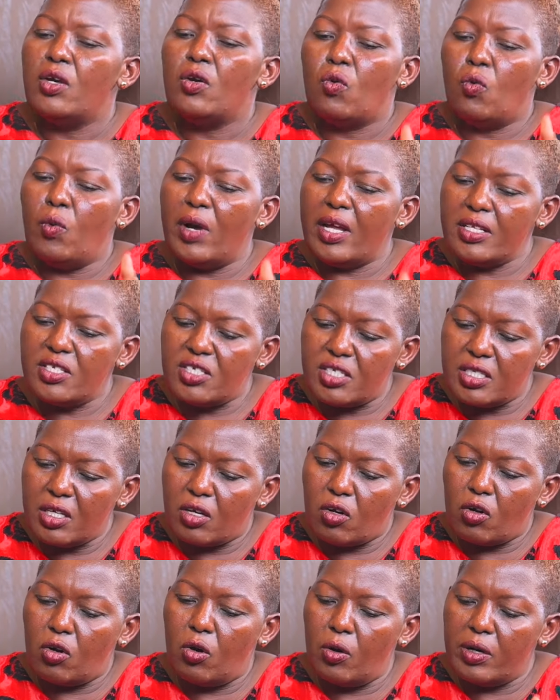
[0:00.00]
When she
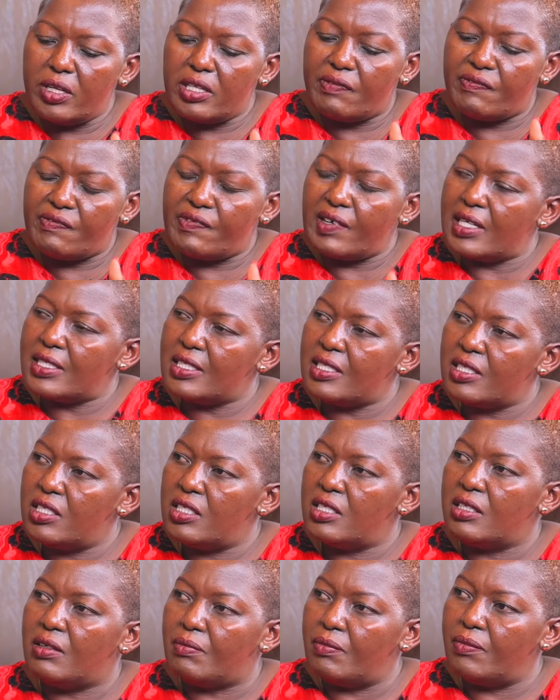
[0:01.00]
called the first
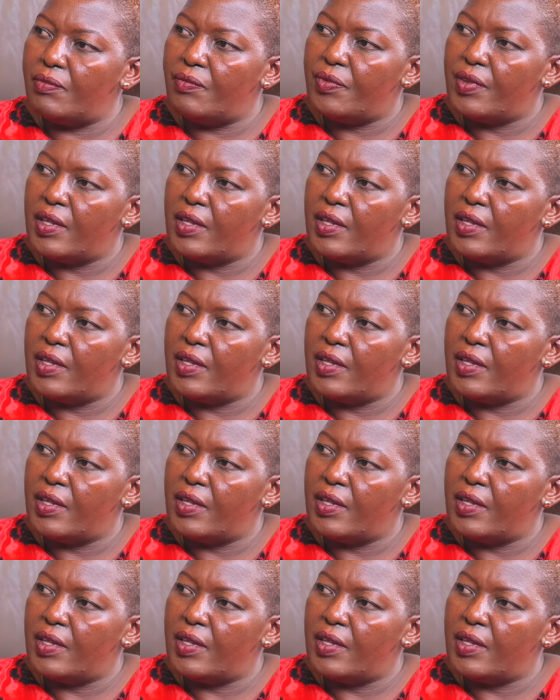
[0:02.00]
team,